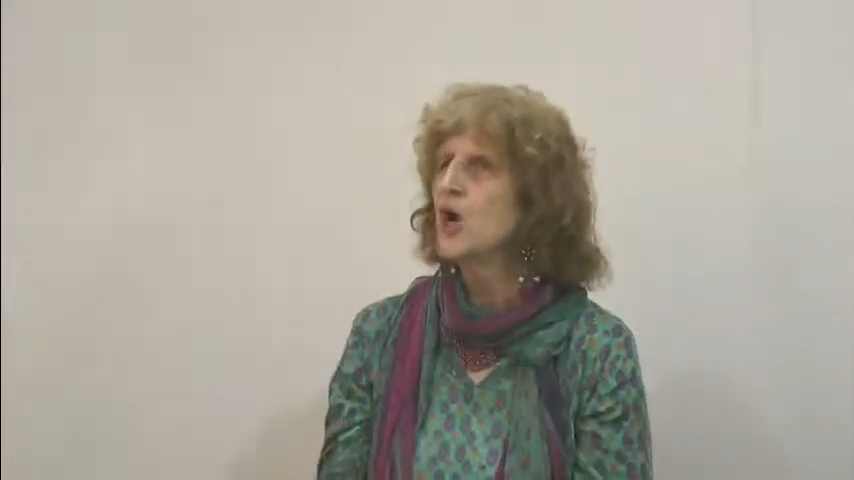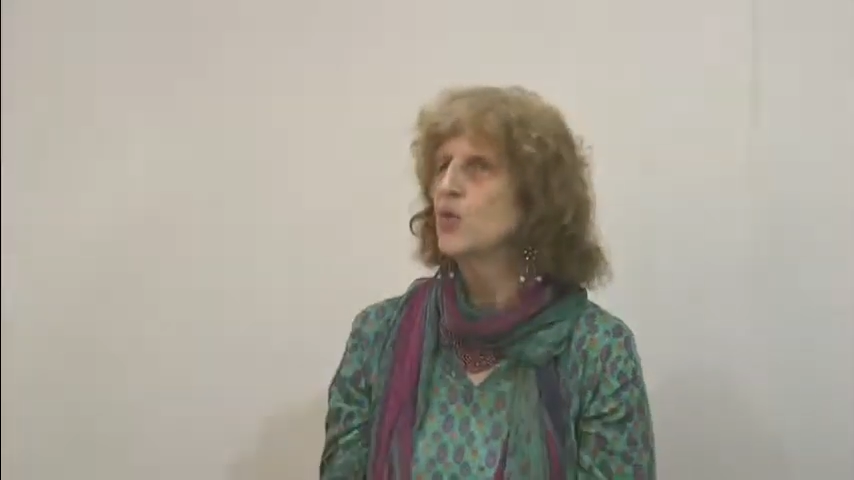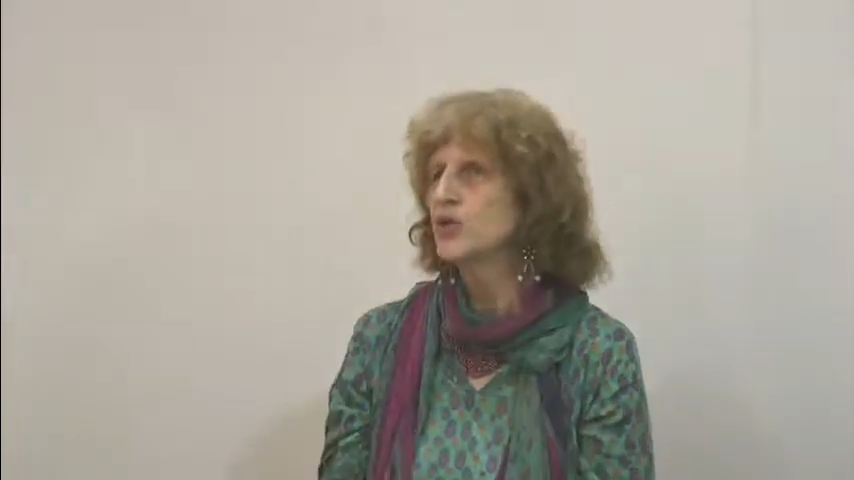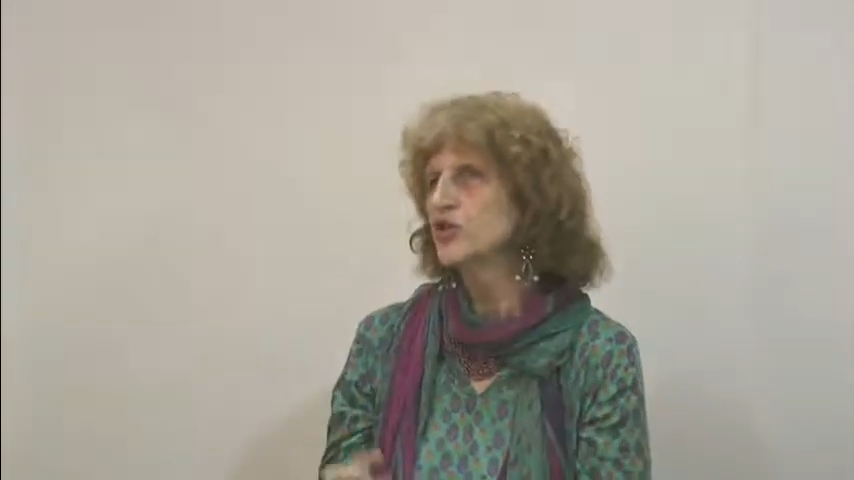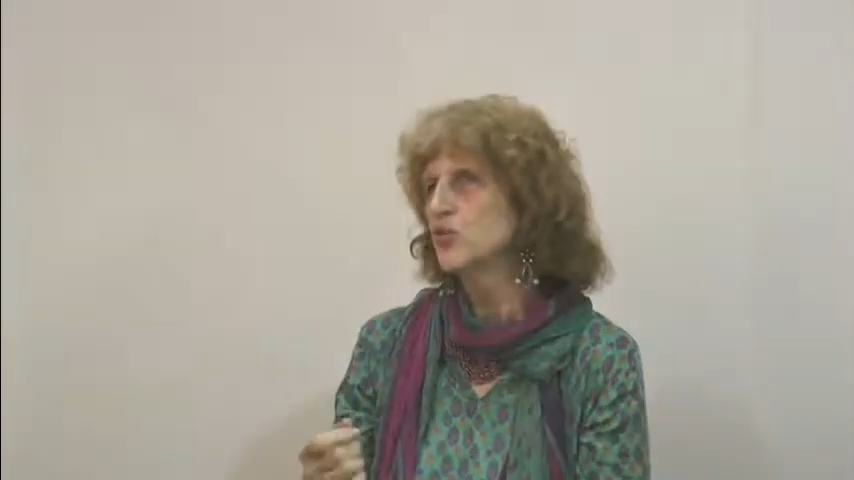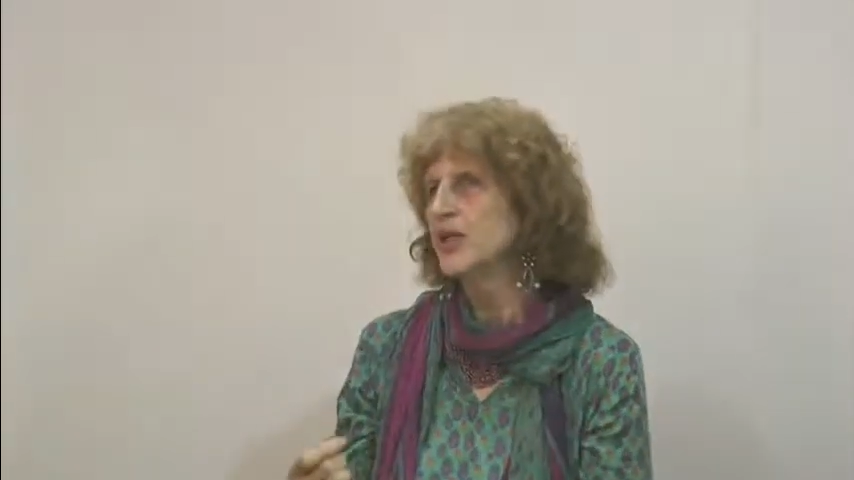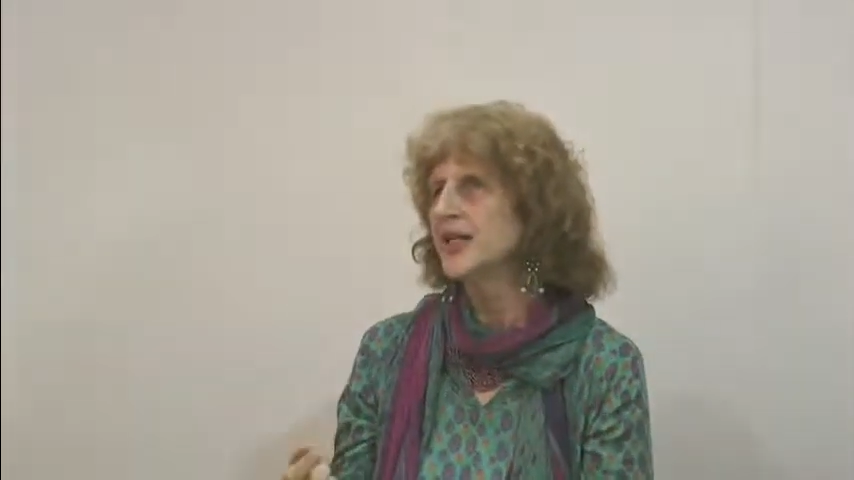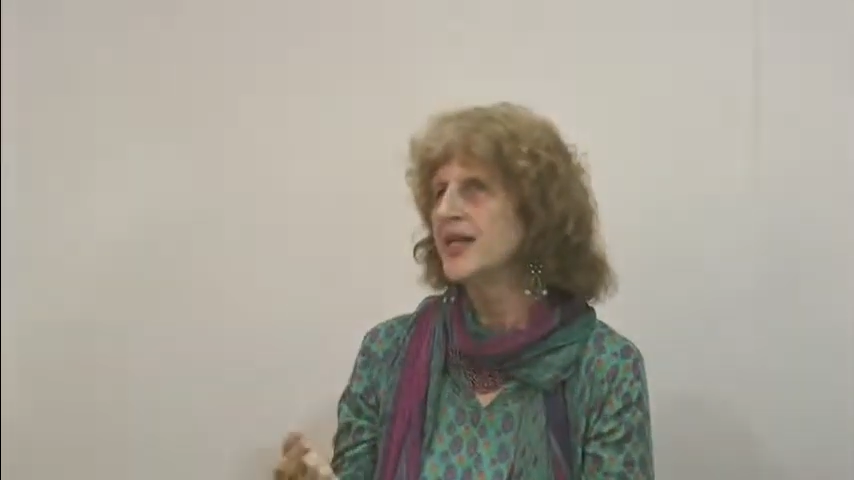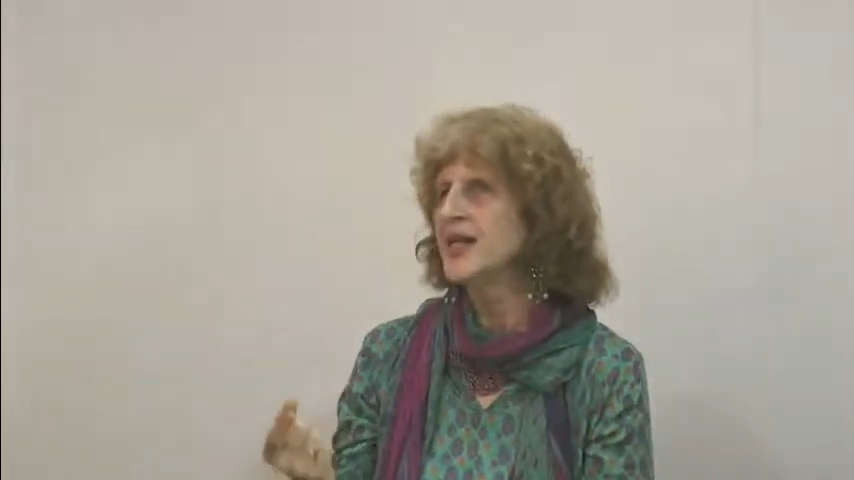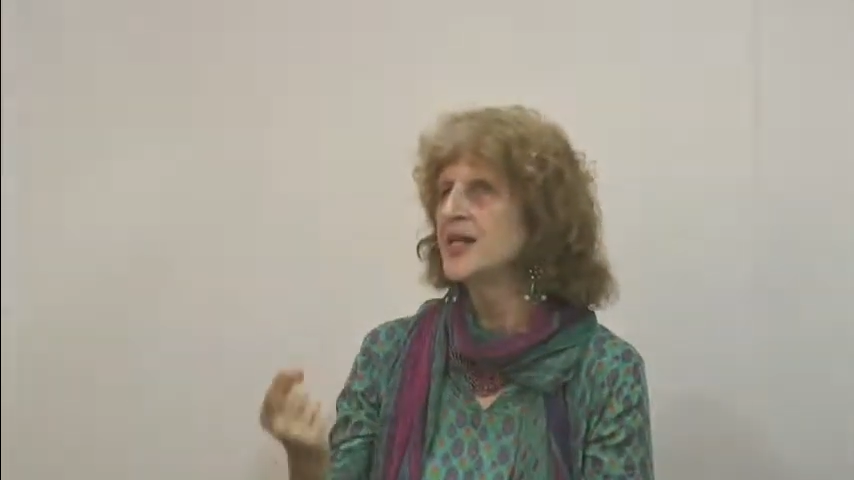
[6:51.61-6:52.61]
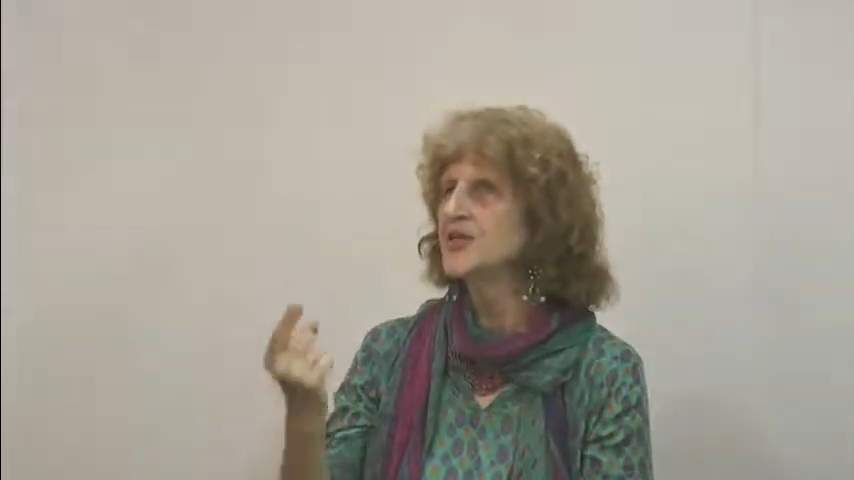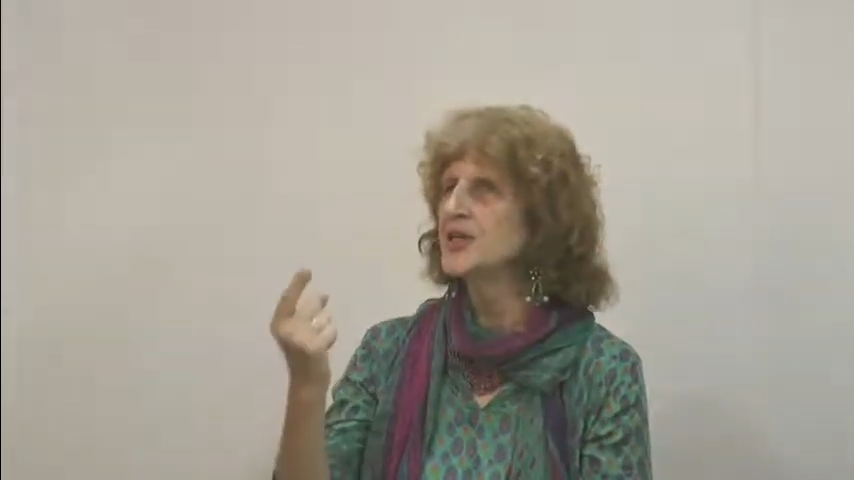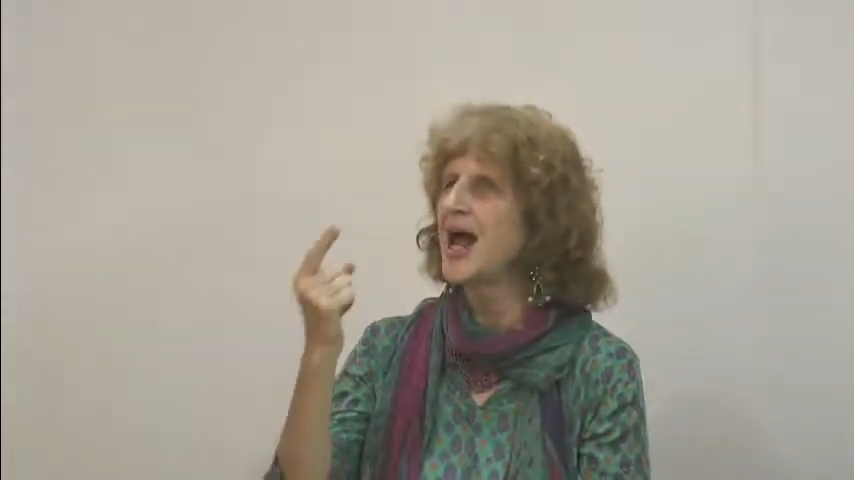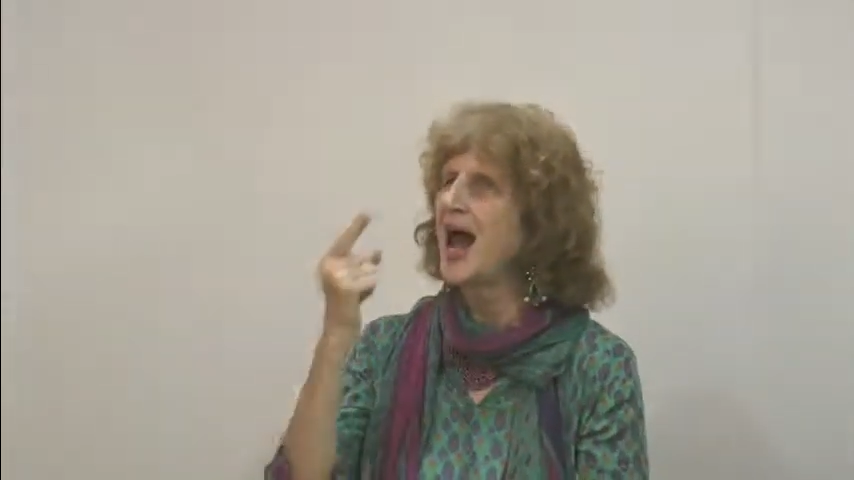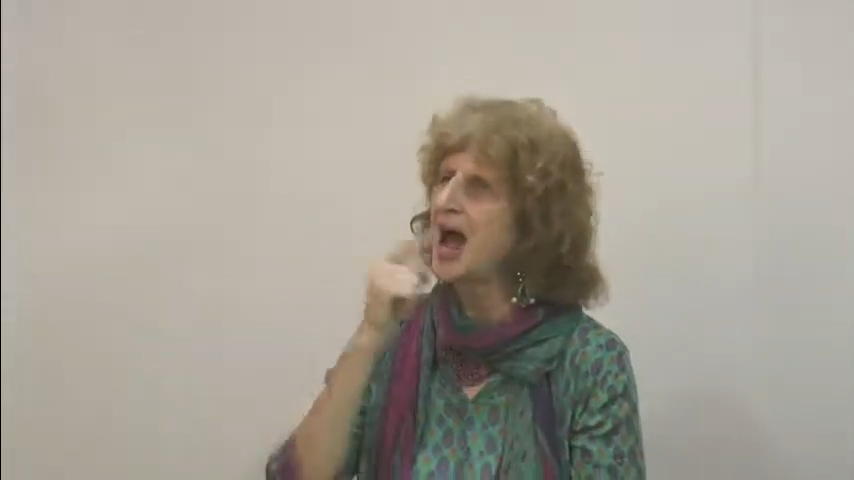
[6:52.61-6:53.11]
which really is
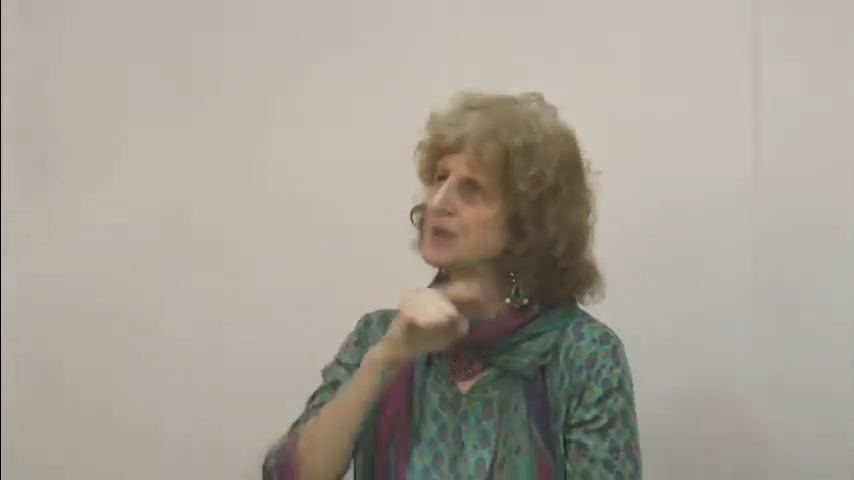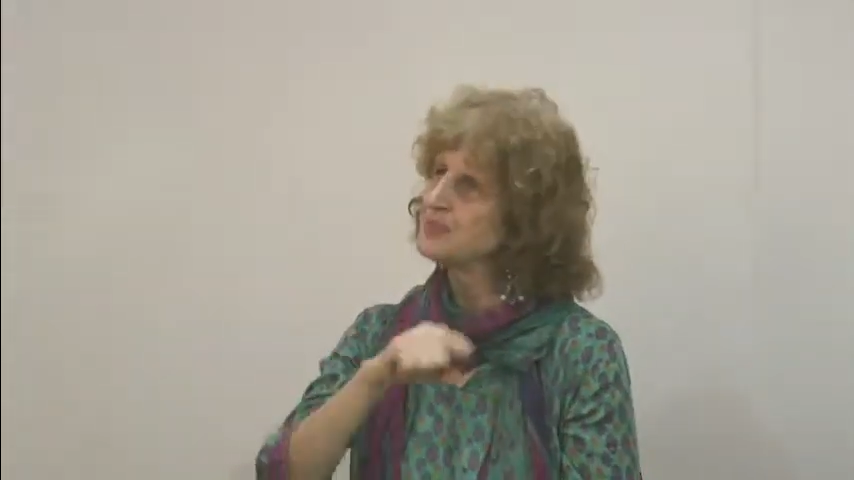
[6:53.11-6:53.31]
an